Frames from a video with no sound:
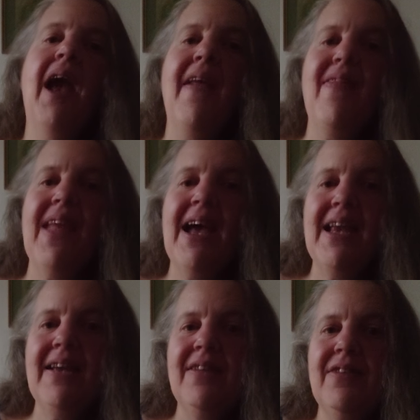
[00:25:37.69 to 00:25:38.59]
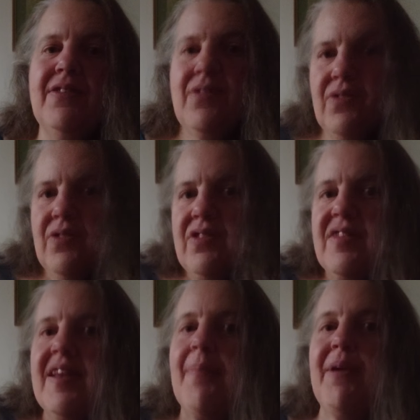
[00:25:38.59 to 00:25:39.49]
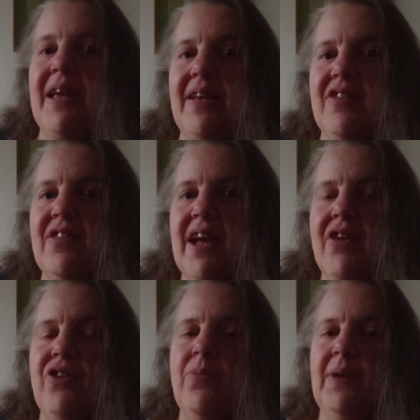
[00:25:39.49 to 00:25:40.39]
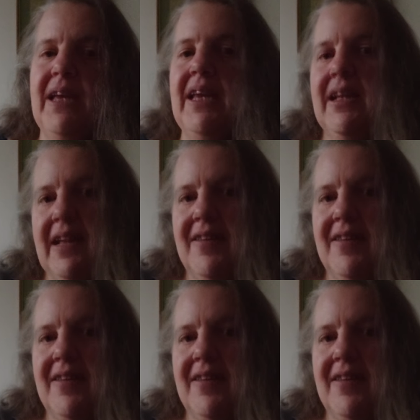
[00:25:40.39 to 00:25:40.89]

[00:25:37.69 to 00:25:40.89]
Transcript: And that is stepping into that new beginning,